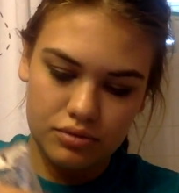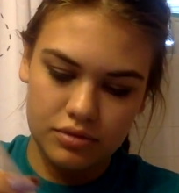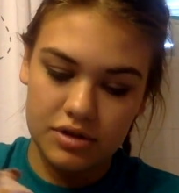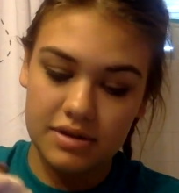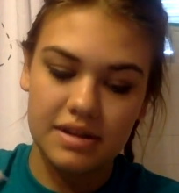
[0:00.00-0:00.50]

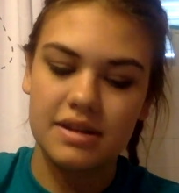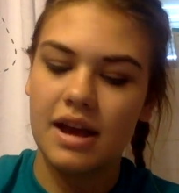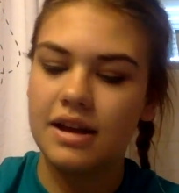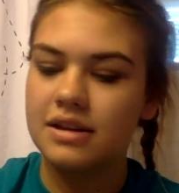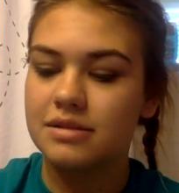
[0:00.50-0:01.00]
Just the
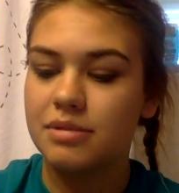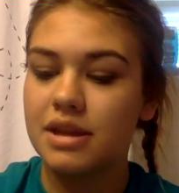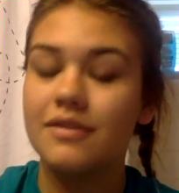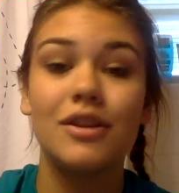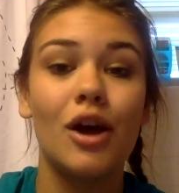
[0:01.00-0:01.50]
tiniest bit,
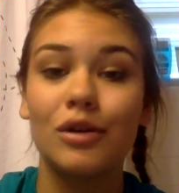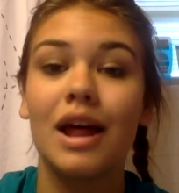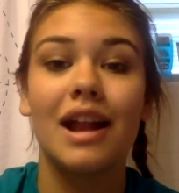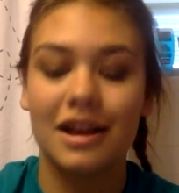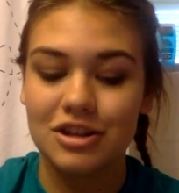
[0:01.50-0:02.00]
even though
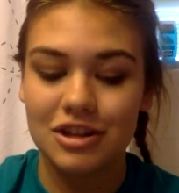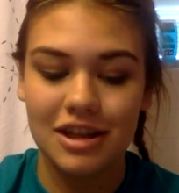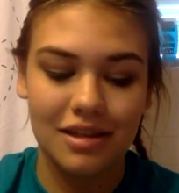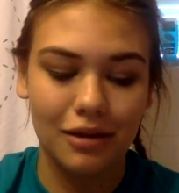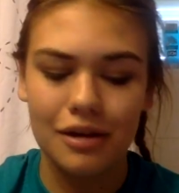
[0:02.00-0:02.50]
that actually
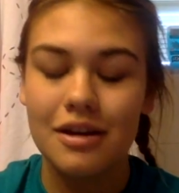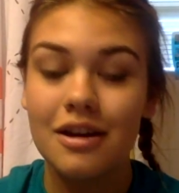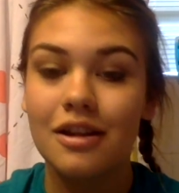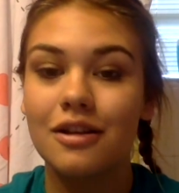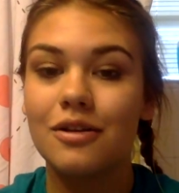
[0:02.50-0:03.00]
is
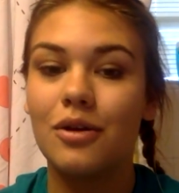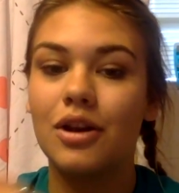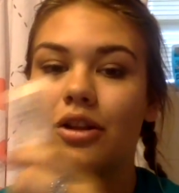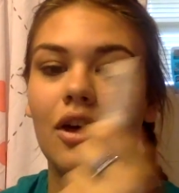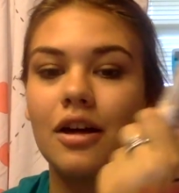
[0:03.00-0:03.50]
quite
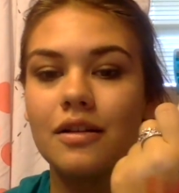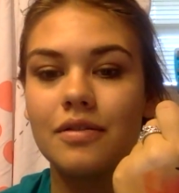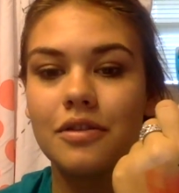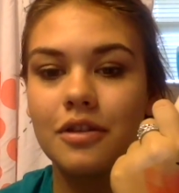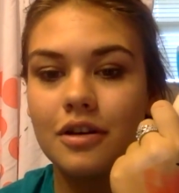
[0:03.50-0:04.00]
a lot.
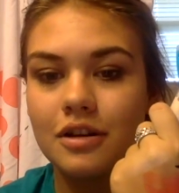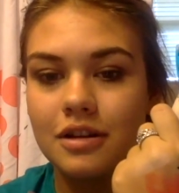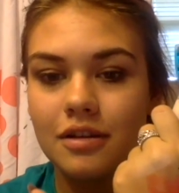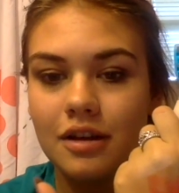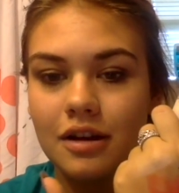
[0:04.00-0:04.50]
So there it
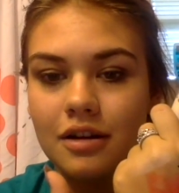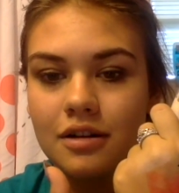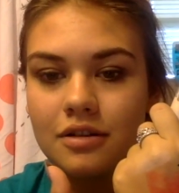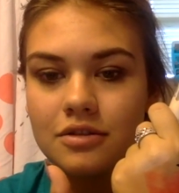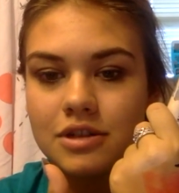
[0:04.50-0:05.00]
is there.
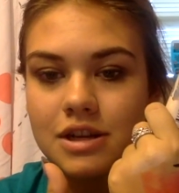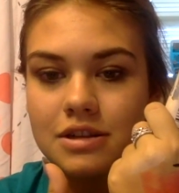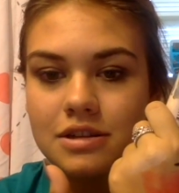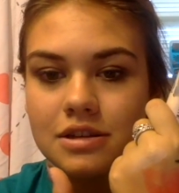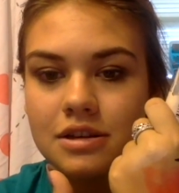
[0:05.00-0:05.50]

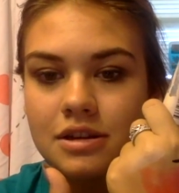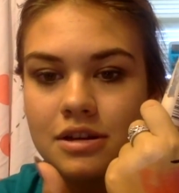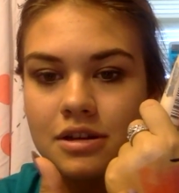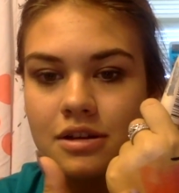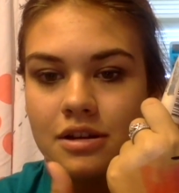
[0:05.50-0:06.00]
Just,
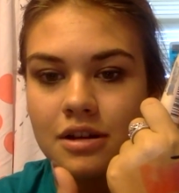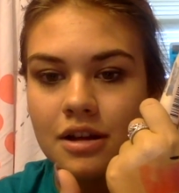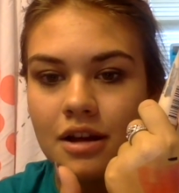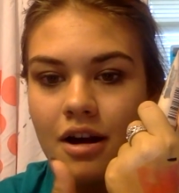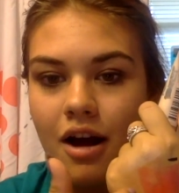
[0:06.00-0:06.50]

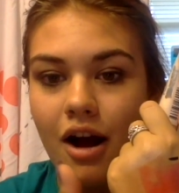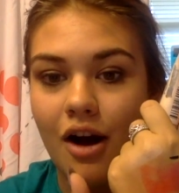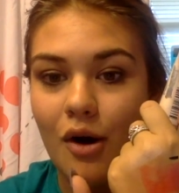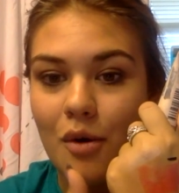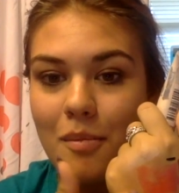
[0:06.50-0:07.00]

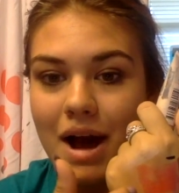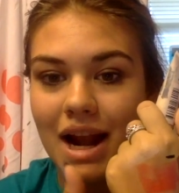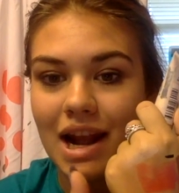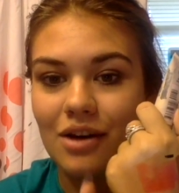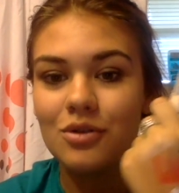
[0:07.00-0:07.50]
oh
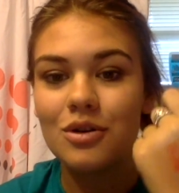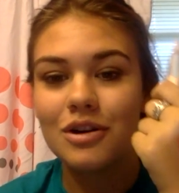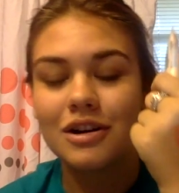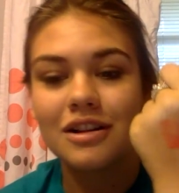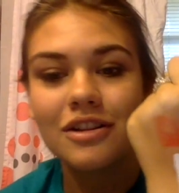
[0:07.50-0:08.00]
my
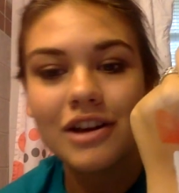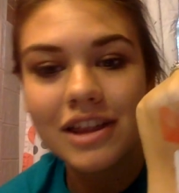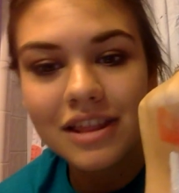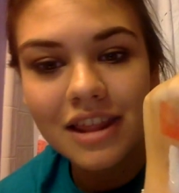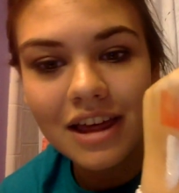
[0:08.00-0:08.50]
lord, look at
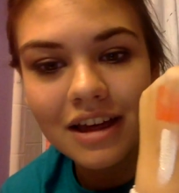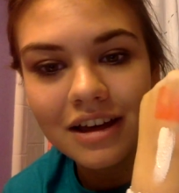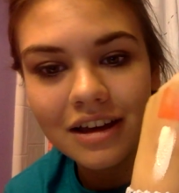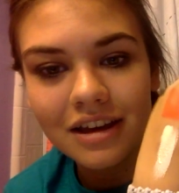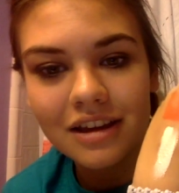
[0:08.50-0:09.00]

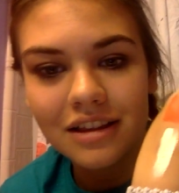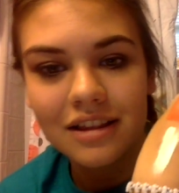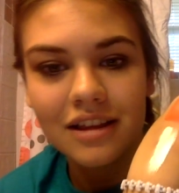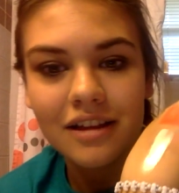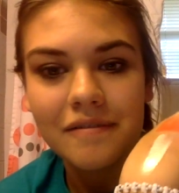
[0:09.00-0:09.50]
that.
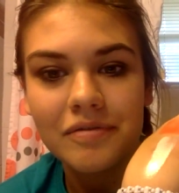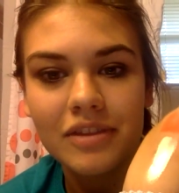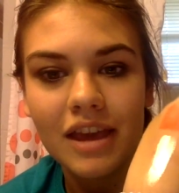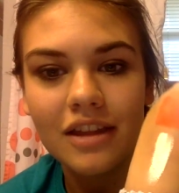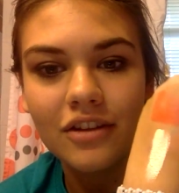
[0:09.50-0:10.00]

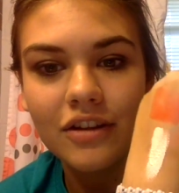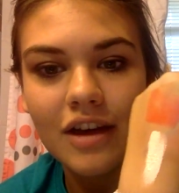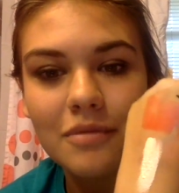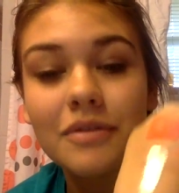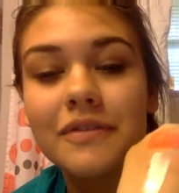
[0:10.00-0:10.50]
And look at
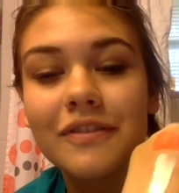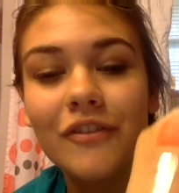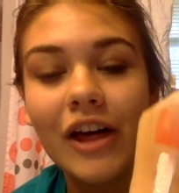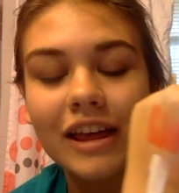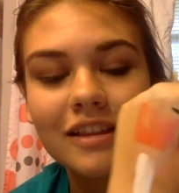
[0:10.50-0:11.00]
that
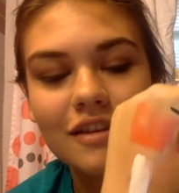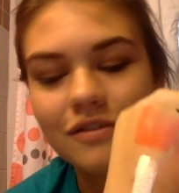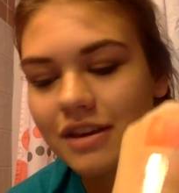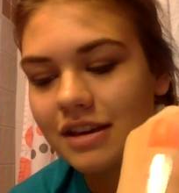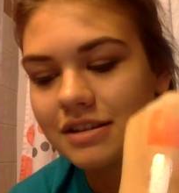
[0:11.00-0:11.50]

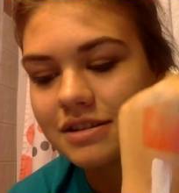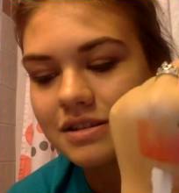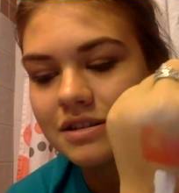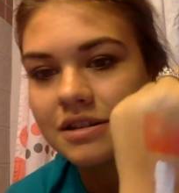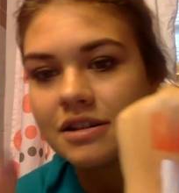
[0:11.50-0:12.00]

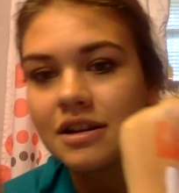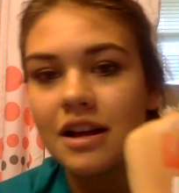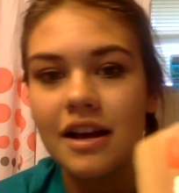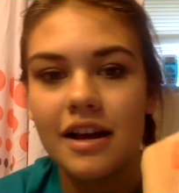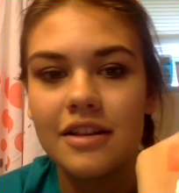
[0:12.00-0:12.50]
reflectiveness.
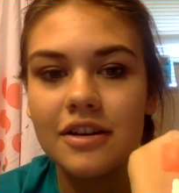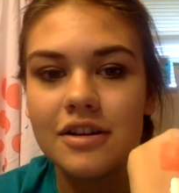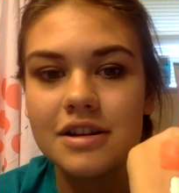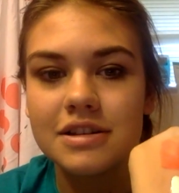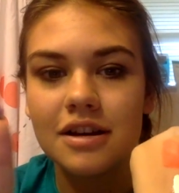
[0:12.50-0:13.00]
And there it
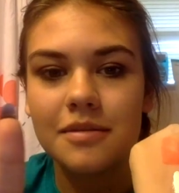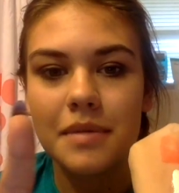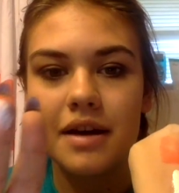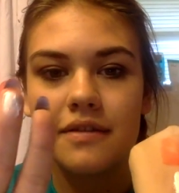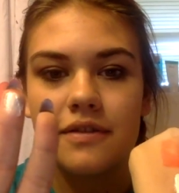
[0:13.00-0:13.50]
is on
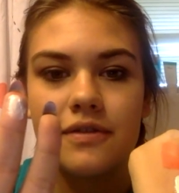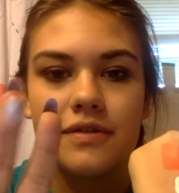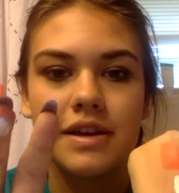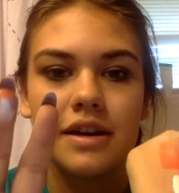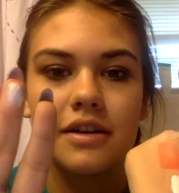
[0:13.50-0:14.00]
my
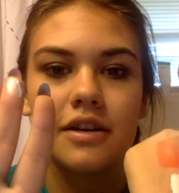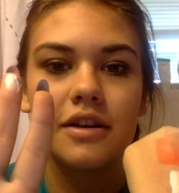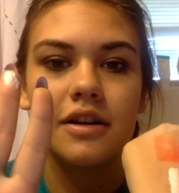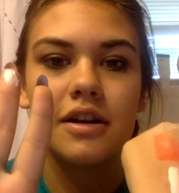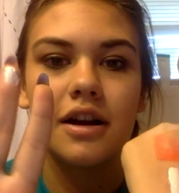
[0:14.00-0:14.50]

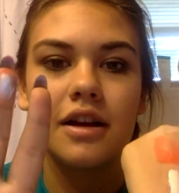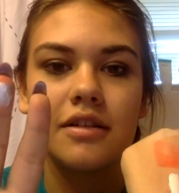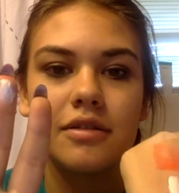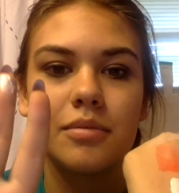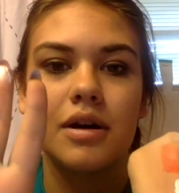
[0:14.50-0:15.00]
finger
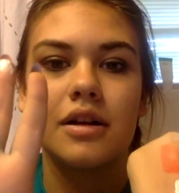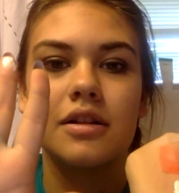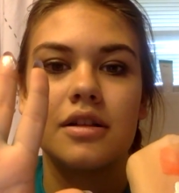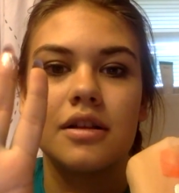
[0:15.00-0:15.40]
as well.